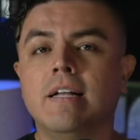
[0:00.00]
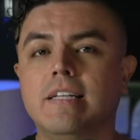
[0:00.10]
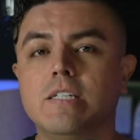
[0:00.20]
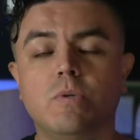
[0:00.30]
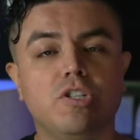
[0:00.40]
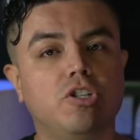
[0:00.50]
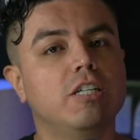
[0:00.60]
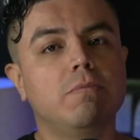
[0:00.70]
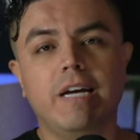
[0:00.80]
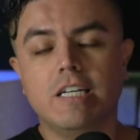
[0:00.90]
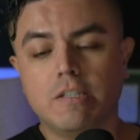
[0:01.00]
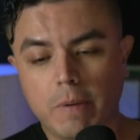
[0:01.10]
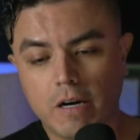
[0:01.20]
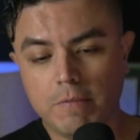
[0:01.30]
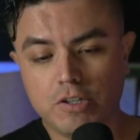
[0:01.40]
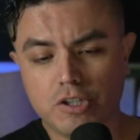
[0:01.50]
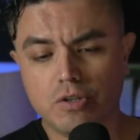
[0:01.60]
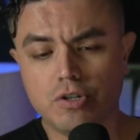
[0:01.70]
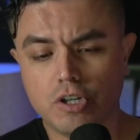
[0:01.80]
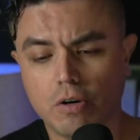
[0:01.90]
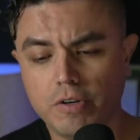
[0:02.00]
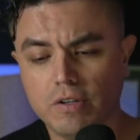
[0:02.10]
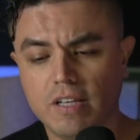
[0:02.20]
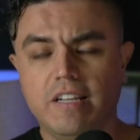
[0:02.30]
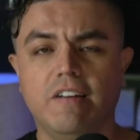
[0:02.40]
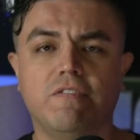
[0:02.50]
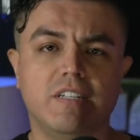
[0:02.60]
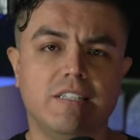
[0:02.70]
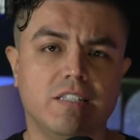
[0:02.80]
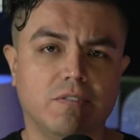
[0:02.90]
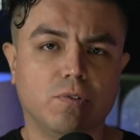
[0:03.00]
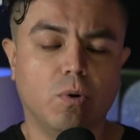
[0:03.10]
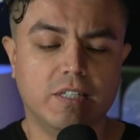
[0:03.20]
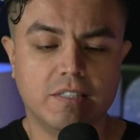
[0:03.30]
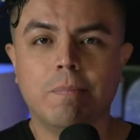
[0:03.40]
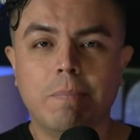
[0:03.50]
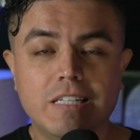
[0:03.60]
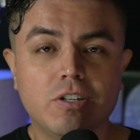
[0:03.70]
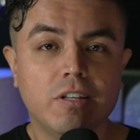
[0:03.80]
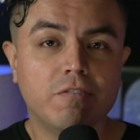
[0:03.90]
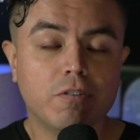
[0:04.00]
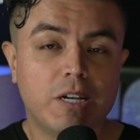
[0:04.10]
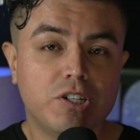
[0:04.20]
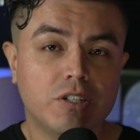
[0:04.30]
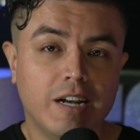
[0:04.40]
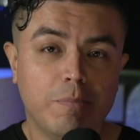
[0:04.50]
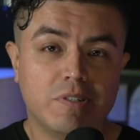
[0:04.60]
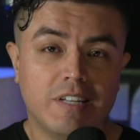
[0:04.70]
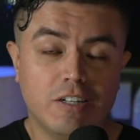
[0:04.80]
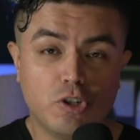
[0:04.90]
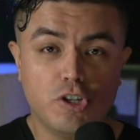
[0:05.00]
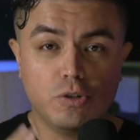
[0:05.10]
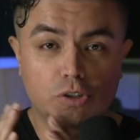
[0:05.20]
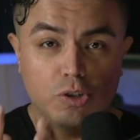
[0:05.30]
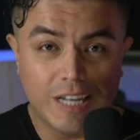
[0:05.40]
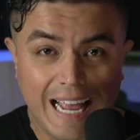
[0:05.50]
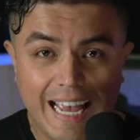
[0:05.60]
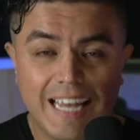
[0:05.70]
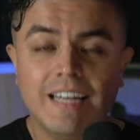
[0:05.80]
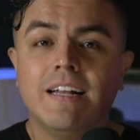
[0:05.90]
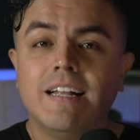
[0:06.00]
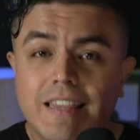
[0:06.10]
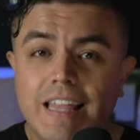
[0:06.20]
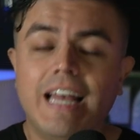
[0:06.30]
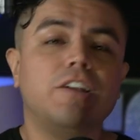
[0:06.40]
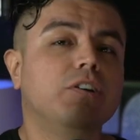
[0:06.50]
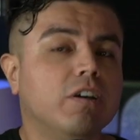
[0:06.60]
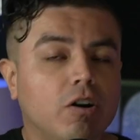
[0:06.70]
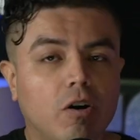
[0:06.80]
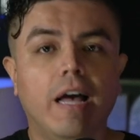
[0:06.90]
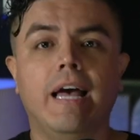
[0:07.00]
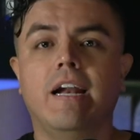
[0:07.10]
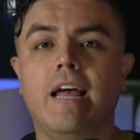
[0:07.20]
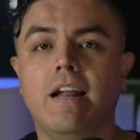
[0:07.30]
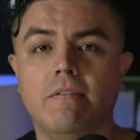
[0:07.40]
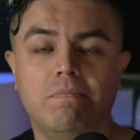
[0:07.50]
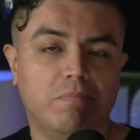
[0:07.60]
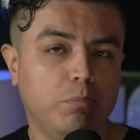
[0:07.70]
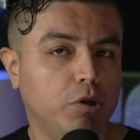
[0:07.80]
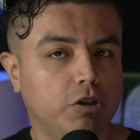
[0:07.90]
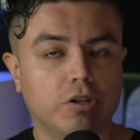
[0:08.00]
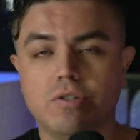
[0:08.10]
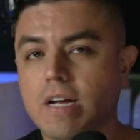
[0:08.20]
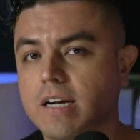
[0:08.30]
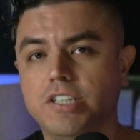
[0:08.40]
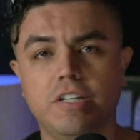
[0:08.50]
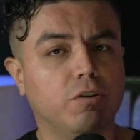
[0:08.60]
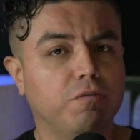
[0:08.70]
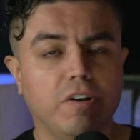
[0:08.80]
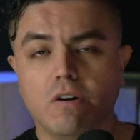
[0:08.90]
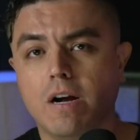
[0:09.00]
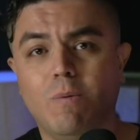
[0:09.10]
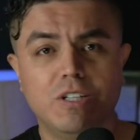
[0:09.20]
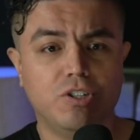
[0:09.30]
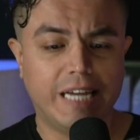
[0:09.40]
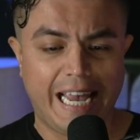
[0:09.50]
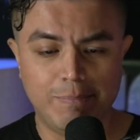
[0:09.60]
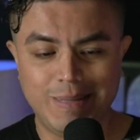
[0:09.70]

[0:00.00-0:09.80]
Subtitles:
This was just my experiment, just to show you the differences, of course. Based on the information that I present to you today, then you can go ahead and build your strategy or figure out what's your game